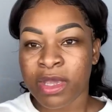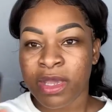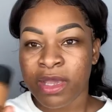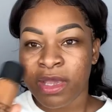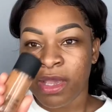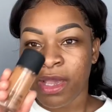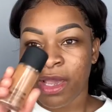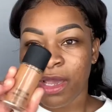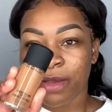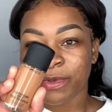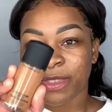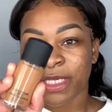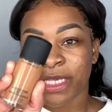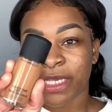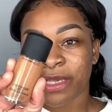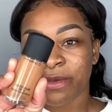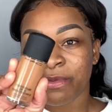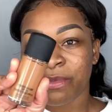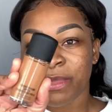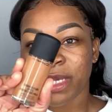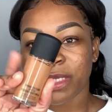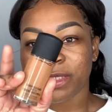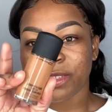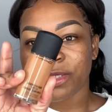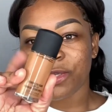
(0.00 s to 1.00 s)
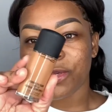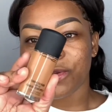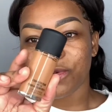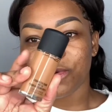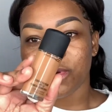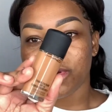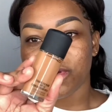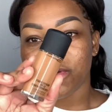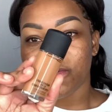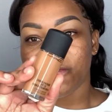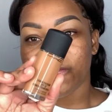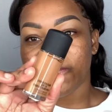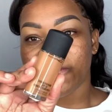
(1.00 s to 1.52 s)
I'm taking my
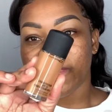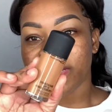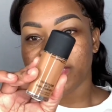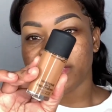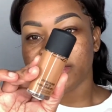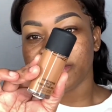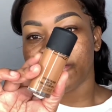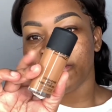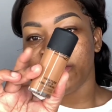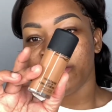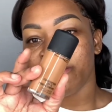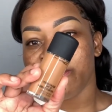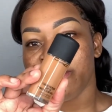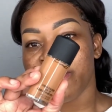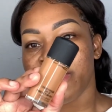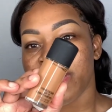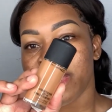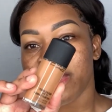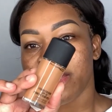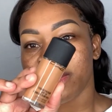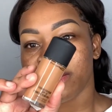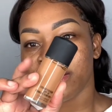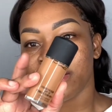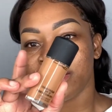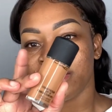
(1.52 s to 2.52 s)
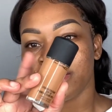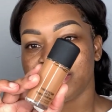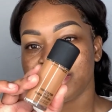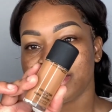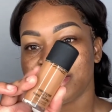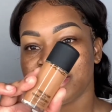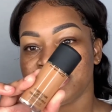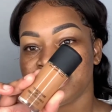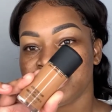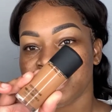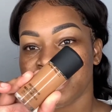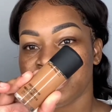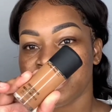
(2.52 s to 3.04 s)
Studio Fix from MAC, and this is
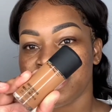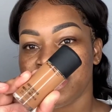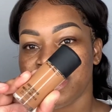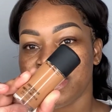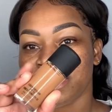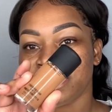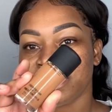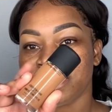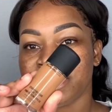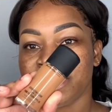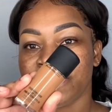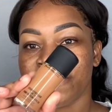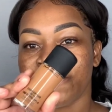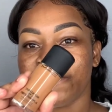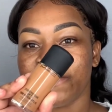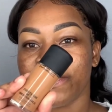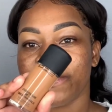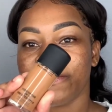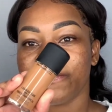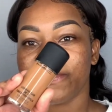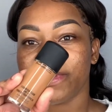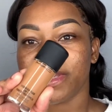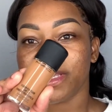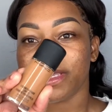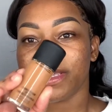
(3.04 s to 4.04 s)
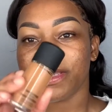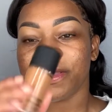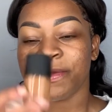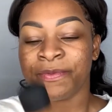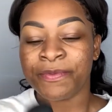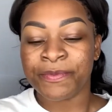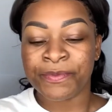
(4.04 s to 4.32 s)
in NC50.